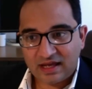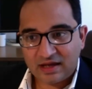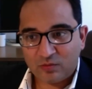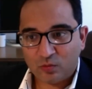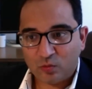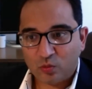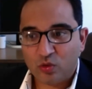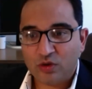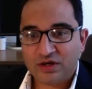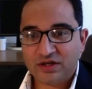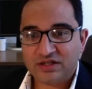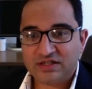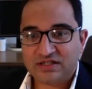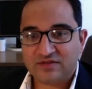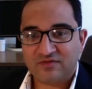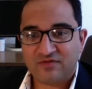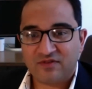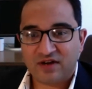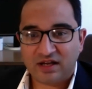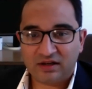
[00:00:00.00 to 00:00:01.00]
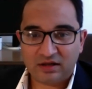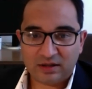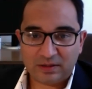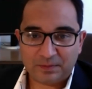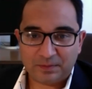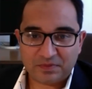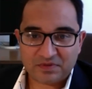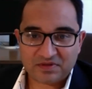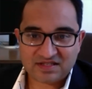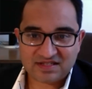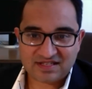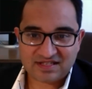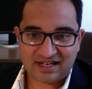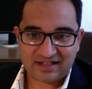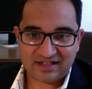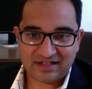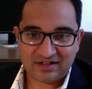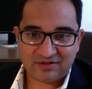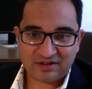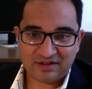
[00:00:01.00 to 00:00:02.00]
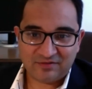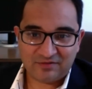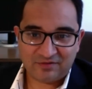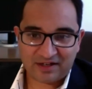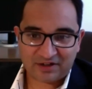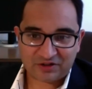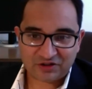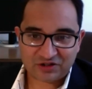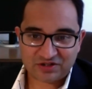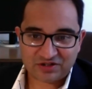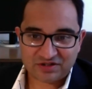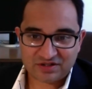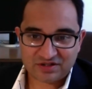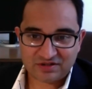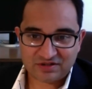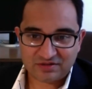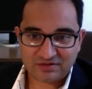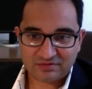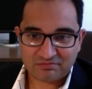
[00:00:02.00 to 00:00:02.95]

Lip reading: wouldn't develop secondary infections.